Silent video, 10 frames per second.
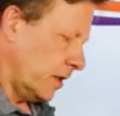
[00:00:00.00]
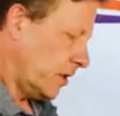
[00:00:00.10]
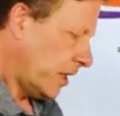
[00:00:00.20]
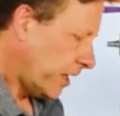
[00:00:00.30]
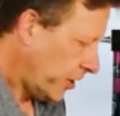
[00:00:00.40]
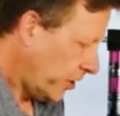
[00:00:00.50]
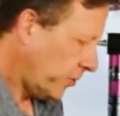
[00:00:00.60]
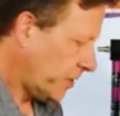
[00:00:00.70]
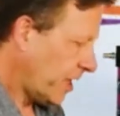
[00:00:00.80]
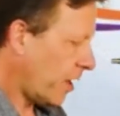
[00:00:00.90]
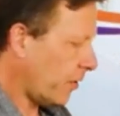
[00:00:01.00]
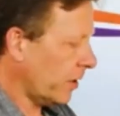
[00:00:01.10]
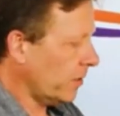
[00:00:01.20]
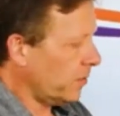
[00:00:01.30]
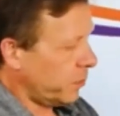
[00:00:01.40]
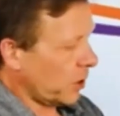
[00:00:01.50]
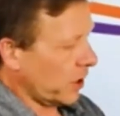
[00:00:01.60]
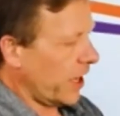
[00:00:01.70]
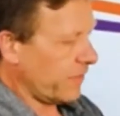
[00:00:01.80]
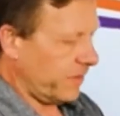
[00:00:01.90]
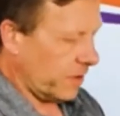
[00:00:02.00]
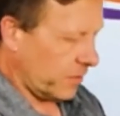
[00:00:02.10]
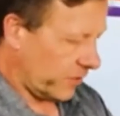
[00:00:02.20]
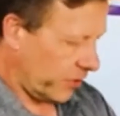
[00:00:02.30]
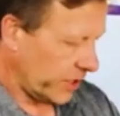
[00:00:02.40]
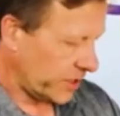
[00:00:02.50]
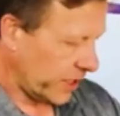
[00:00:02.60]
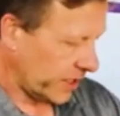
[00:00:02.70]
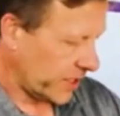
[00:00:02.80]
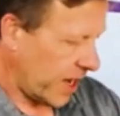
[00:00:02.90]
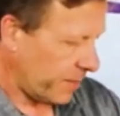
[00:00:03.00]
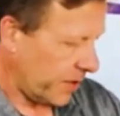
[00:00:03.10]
You take your new tower, put a light film of grease on the top